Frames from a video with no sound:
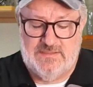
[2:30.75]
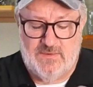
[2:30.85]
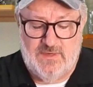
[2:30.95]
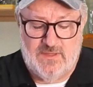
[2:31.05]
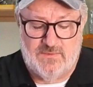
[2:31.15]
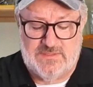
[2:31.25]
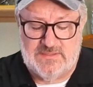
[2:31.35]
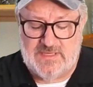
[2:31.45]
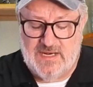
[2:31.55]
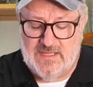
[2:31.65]
So in other words,
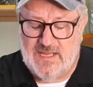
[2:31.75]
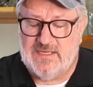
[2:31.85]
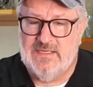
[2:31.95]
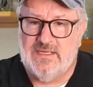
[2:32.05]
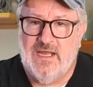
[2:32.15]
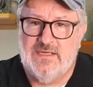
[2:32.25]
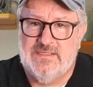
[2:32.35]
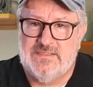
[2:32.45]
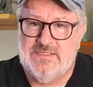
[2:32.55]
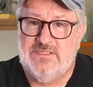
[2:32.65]
it's got a lot of
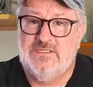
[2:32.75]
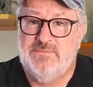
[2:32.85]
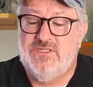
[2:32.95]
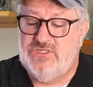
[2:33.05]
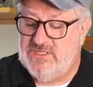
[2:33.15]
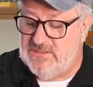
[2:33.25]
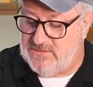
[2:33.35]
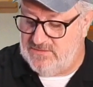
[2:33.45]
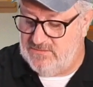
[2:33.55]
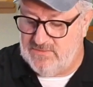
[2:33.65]
condensation. It's been
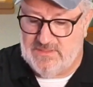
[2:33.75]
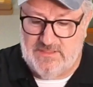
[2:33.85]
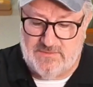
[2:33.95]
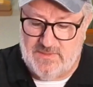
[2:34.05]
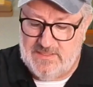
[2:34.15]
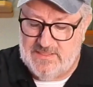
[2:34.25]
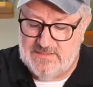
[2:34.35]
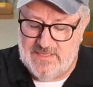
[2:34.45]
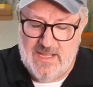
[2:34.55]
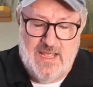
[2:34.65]
chilled, really is what it
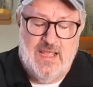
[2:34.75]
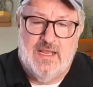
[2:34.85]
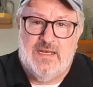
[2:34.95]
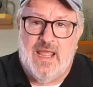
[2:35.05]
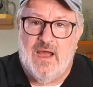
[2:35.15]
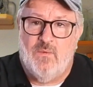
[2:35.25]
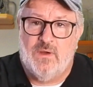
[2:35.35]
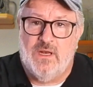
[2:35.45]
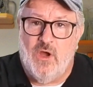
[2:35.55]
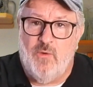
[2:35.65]
is. Now,
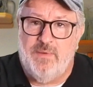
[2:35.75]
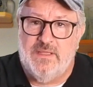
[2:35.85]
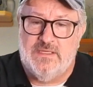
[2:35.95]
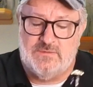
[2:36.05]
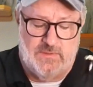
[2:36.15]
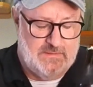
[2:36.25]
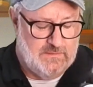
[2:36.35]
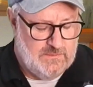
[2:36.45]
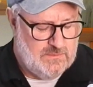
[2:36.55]
we're going to open this one.